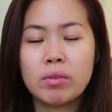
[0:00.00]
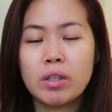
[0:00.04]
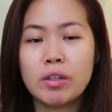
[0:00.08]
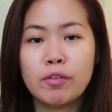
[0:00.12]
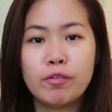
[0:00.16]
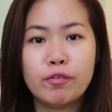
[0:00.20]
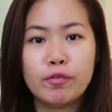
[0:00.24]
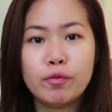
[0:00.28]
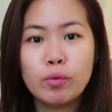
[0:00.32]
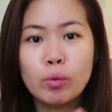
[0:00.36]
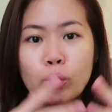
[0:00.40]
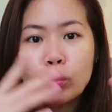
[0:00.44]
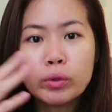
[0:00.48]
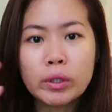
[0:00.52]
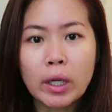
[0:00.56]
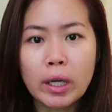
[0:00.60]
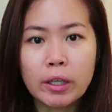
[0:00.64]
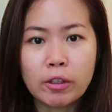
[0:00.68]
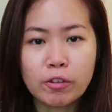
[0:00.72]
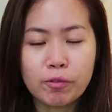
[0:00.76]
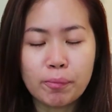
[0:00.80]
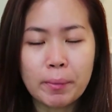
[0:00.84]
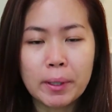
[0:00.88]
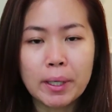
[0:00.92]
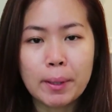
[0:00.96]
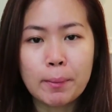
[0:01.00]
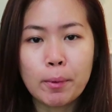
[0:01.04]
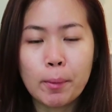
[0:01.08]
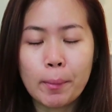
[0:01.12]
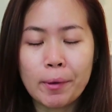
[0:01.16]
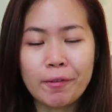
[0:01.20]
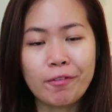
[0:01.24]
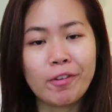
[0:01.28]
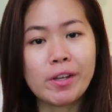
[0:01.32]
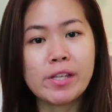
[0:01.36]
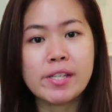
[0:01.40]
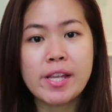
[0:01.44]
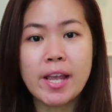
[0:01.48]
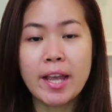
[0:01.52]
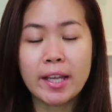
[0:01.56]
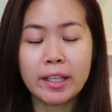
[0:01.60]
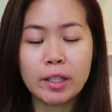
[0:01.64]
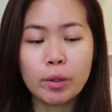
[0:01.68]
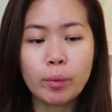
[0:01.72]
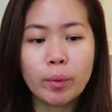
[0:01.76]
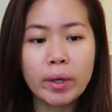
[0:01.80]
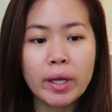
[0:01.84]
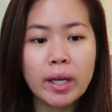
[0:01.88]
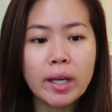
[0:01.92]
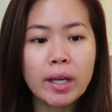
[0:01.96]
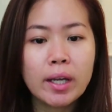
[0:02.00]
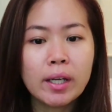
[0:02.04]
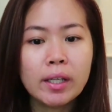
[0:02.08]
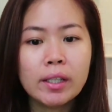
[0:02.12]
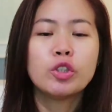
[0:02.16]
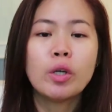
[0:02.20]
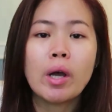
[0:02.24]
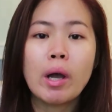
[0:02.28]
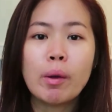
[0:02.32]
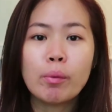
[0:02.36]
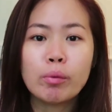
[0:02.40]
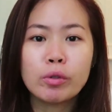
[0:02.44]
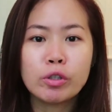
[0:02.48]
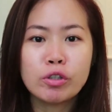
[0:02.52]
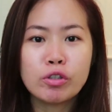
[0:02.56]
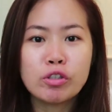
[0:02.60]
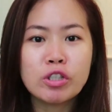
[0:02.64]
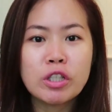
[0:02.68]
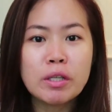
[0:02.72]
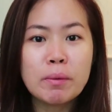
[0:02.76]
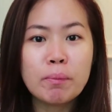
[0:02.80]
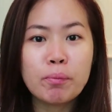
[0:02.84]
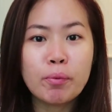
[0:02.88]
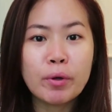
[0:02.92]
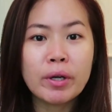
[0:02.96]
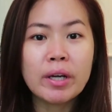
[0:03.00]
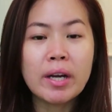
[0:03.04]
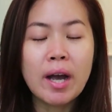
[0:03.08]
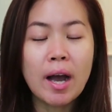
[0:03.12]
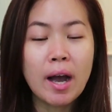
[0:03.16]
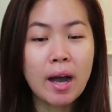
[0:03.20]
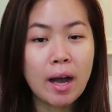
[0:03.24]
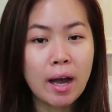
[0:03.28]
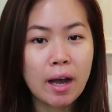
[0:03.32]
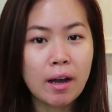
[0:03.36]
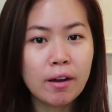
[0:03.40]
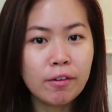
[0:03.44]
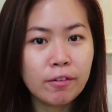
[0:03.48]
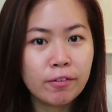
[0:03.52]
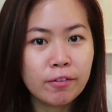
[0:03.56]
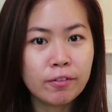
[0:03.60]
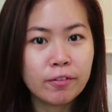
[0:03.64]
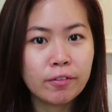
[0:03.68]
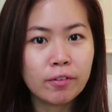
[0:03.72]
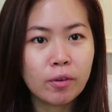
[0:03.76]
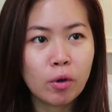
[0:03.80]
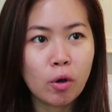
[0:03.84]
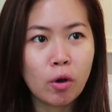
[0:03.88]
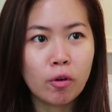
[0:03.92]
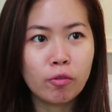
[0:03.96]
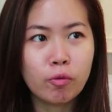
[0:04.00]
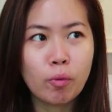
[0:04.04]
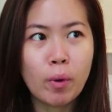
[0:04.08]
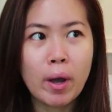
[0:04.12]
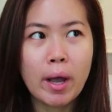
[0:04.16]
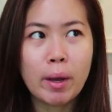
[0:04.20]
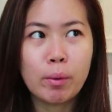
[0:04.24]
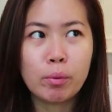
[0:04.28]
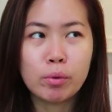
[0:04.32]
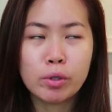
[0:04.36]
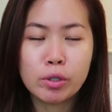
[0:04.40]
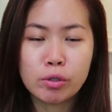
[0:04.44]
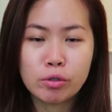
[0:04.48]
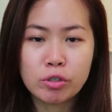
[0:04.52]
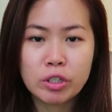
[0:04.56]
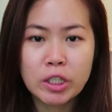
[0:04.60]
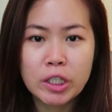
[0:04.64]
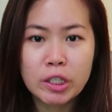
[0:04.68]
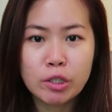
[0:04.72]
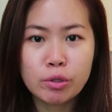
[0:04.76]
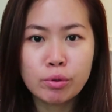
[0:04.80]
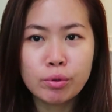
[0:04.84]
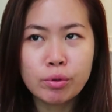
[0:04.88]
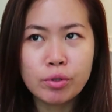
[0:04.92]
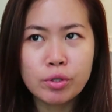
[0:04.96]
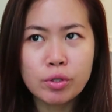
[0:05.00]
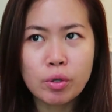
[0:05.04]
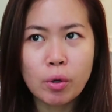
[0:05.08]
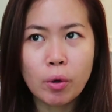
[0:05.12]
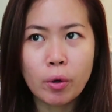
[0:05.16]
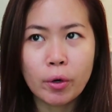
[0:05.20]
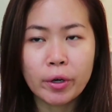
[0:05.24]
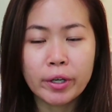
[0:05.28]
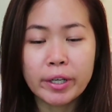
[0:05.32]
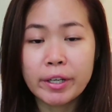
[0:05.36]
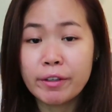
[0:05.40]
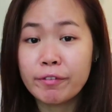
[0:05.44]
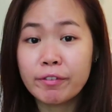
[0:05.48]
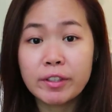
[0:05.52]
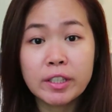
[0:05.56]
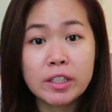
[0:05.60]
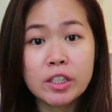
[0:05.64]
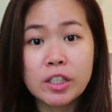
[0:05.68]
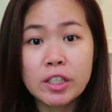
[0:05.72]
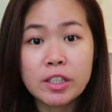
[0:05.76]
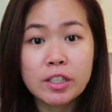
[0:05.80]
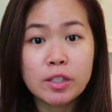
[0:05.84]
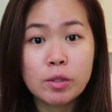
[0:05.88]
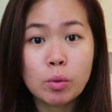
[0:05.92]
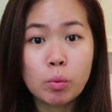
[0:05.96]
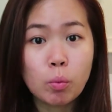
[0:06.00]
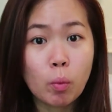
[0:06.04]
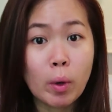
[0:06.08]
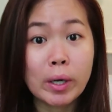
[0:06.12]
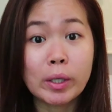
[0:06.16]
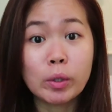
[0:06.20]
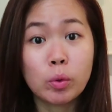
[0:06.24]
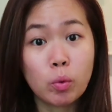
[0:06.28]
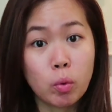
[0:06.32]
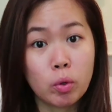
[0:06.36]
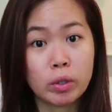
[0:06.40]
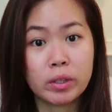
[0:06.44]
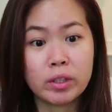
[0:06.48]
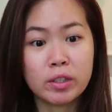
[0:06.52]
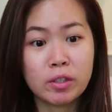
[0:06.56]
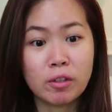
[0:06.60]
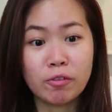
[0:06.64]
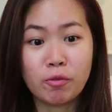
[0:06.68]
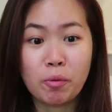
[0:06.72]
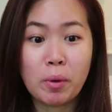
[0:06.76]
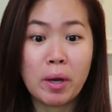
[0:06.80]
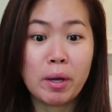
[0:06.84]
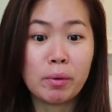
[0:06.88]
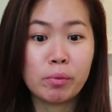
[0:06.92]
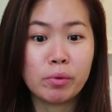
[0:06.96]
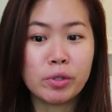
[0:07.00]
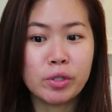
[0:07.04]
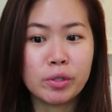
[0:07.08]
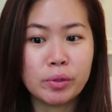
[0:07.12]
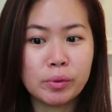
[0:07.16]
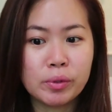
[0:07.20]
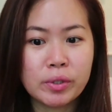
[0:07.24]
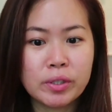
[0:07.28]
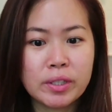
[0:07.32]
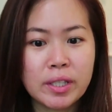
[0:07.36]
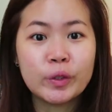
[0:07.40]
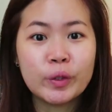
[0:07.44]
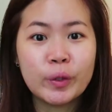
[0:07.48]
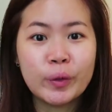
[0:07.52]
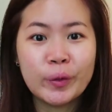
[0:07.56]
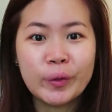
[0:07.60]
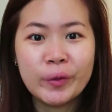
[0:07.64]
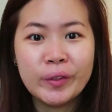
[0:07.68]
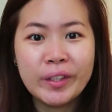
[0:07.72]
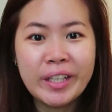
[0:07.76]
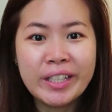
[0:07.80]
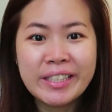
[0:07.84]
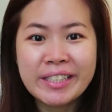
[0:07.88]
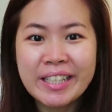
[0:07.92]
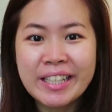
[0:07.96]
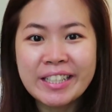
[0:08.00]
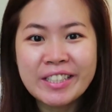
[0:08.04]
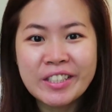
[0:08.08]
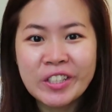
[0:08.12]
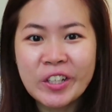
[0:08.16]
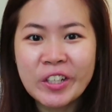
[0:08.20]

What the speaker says: a full ton of makeup on my face anyway. So I would usually bring half of what I would usually use or even just 1/4 of what I would use. So let's get